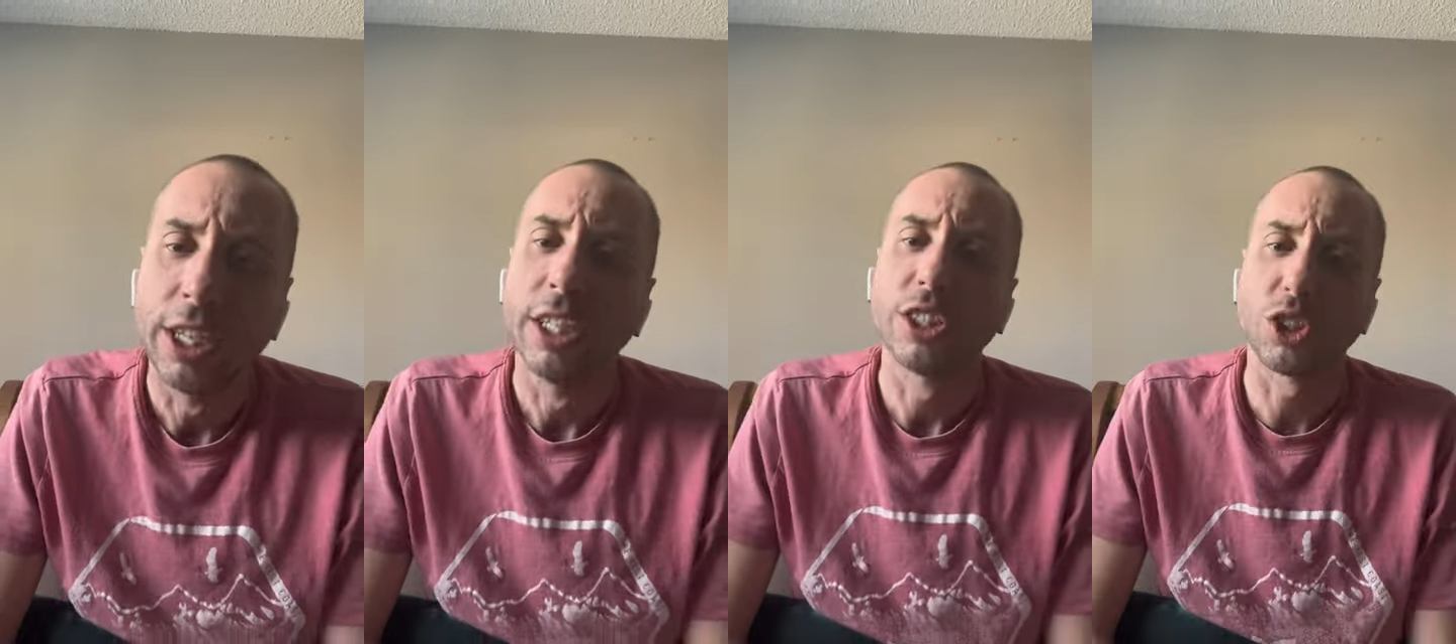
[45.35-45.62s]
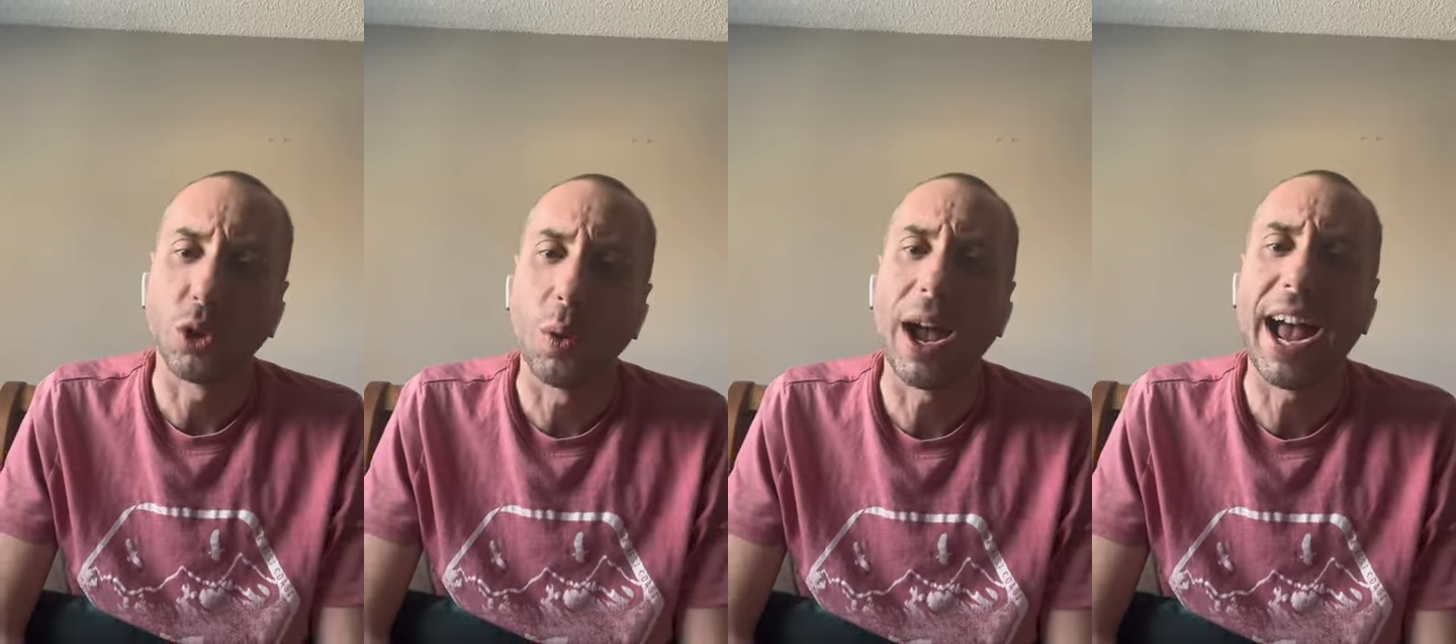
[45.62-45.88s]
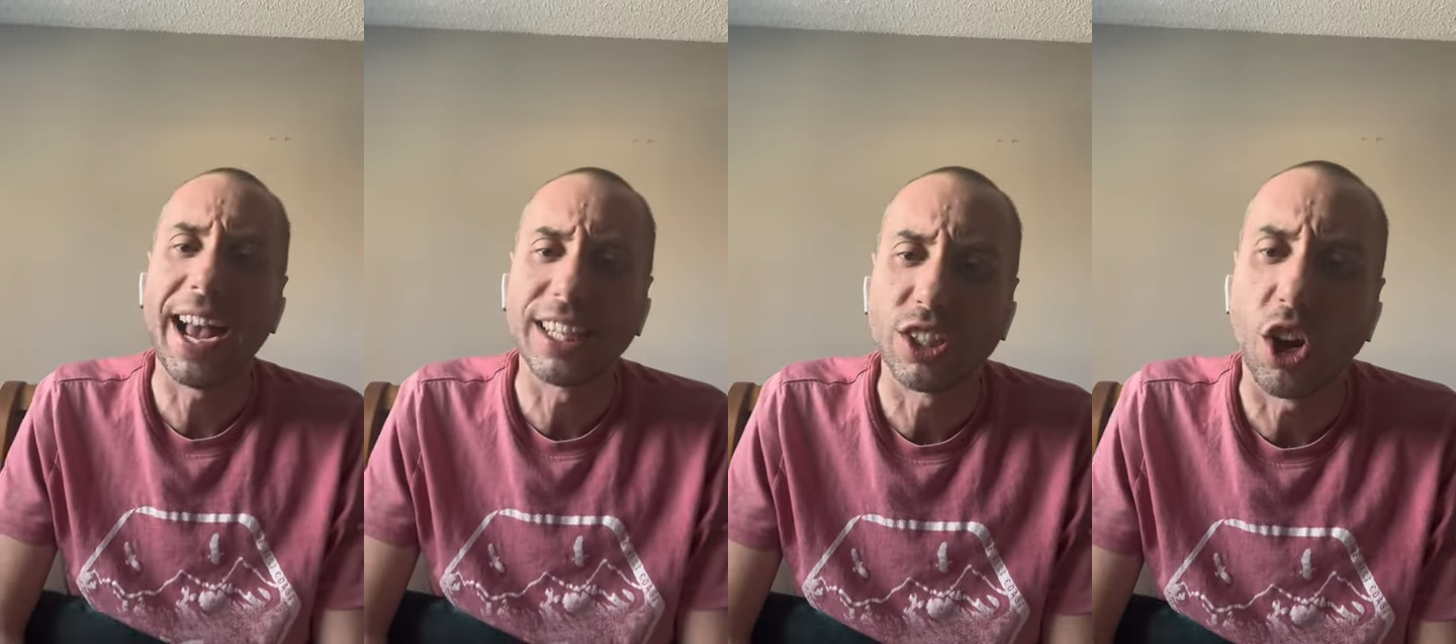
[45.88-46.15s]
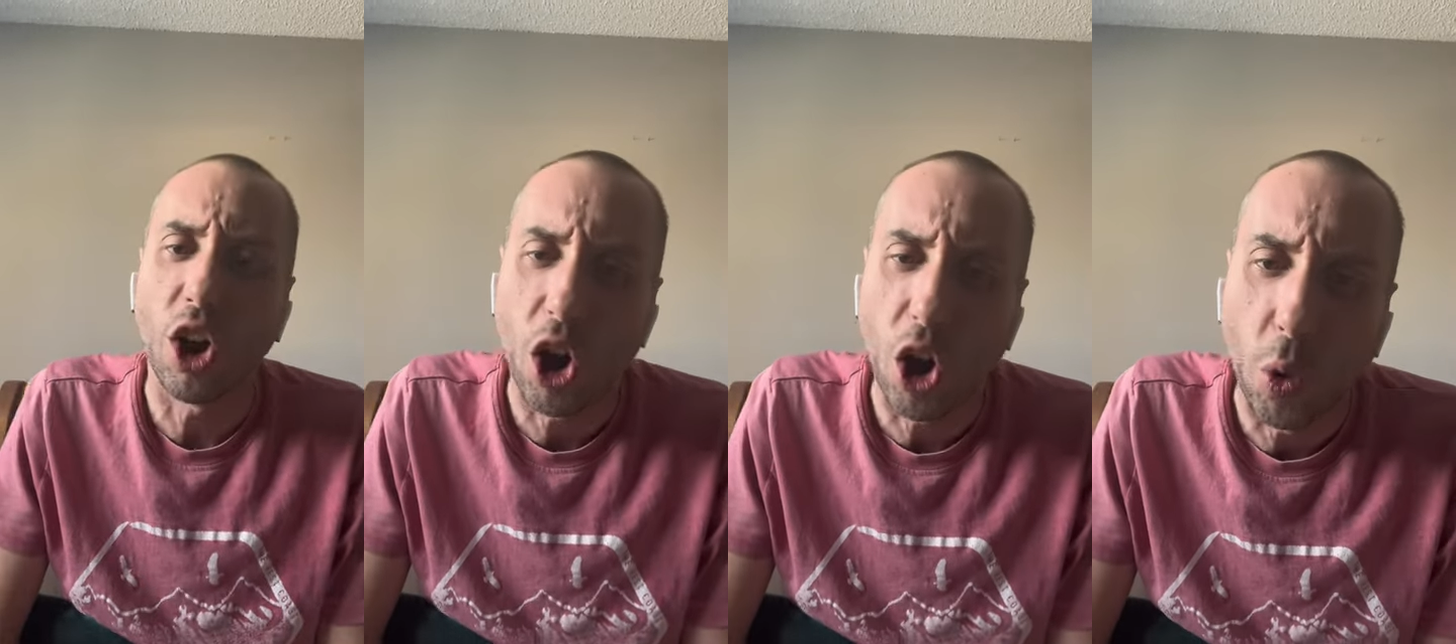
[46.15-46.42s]
So as
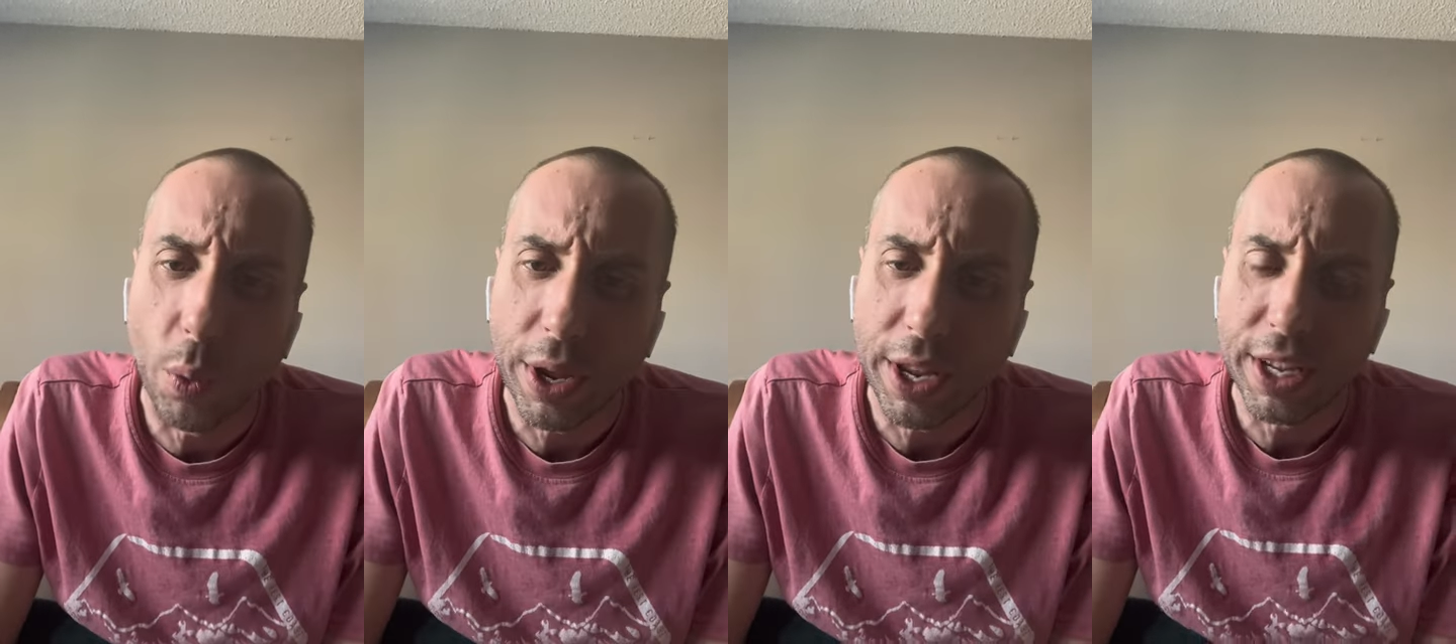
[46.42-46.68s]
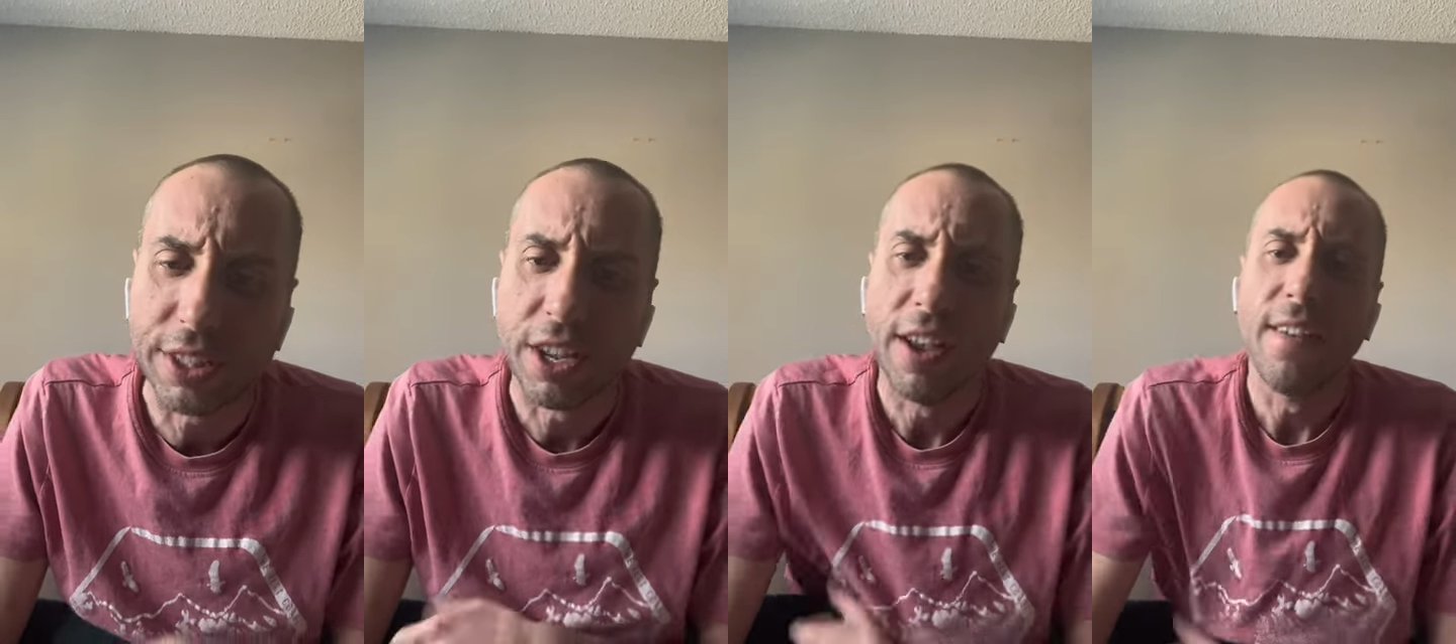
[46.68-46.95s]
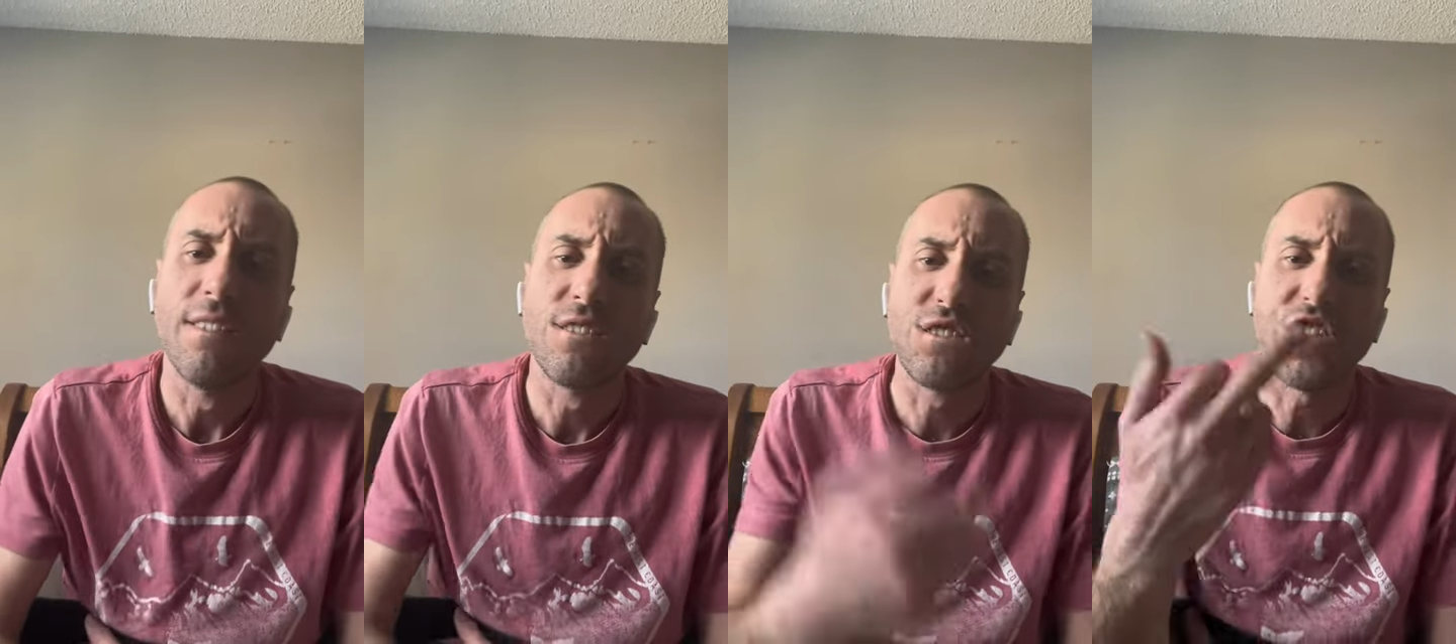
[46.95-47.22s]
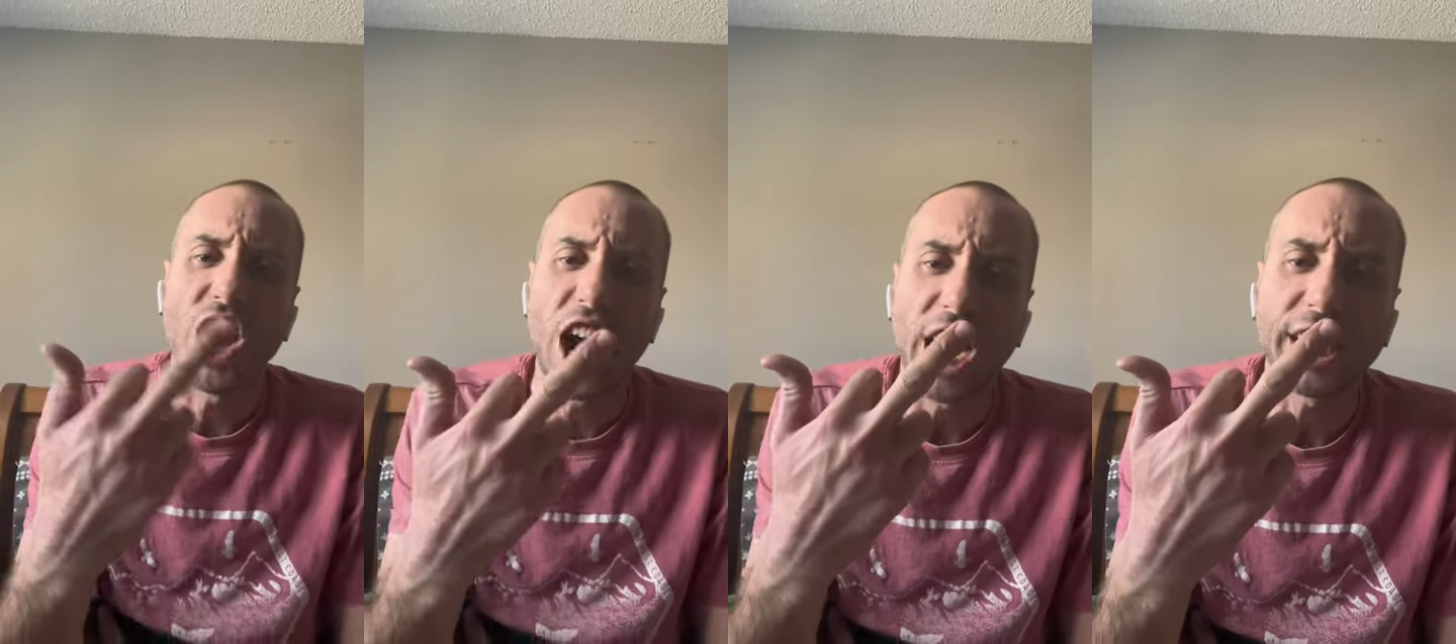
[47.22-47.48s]
always,
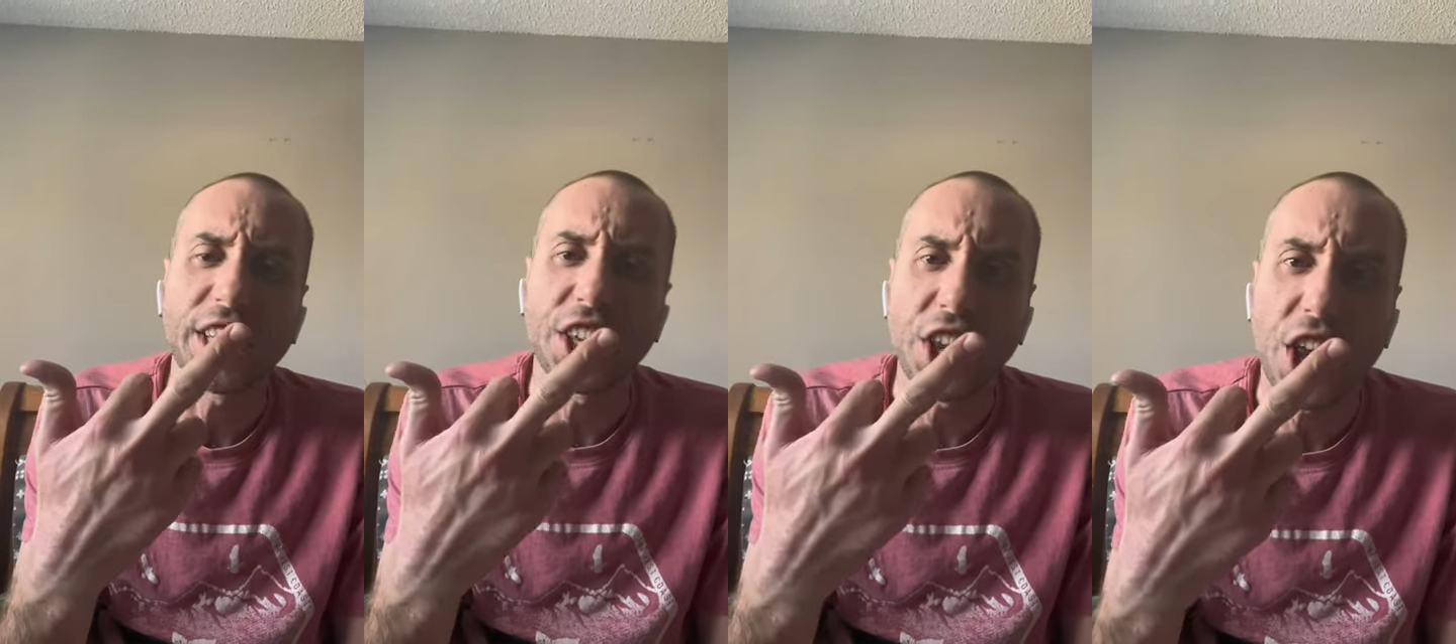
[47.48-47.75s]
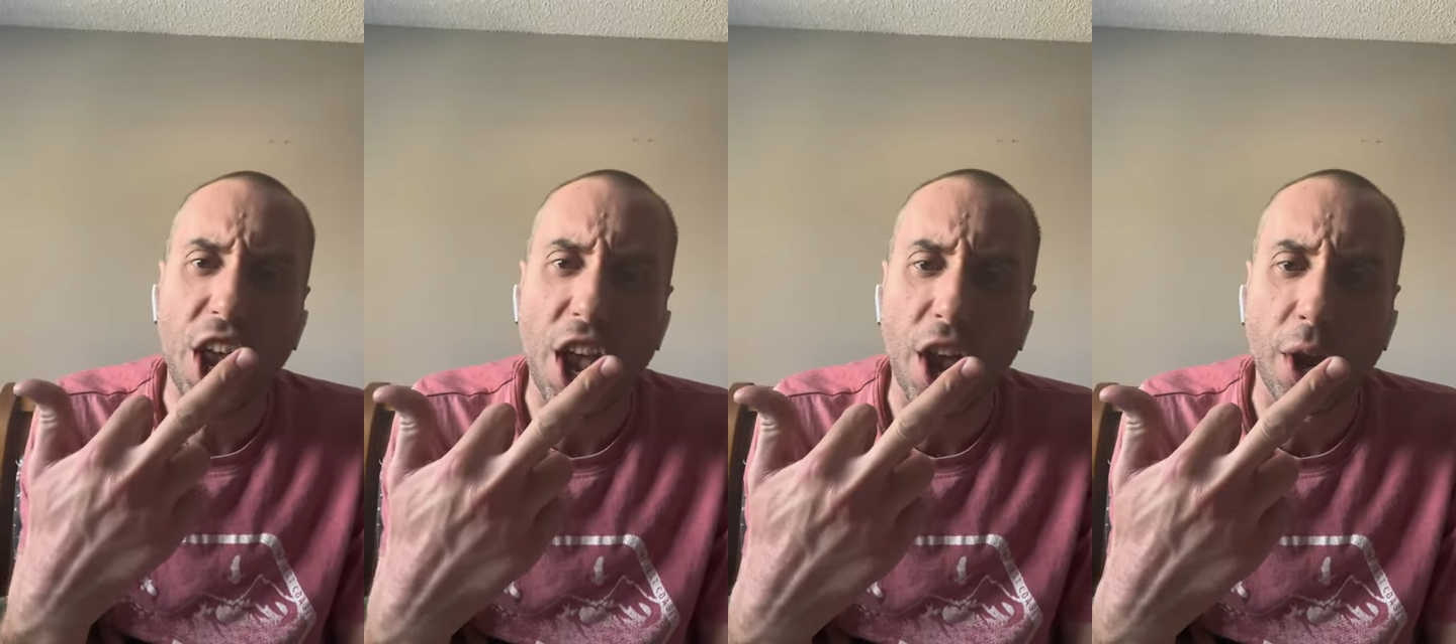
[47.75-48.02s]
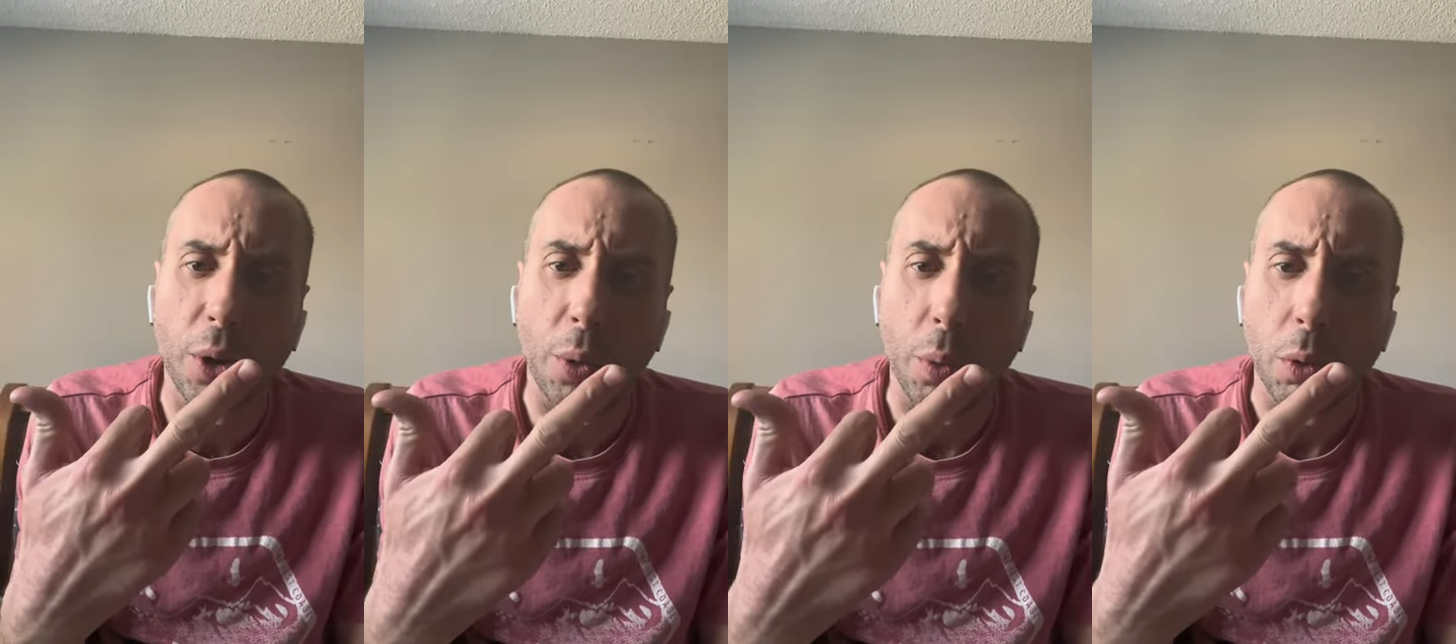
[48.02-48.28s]
fuck you!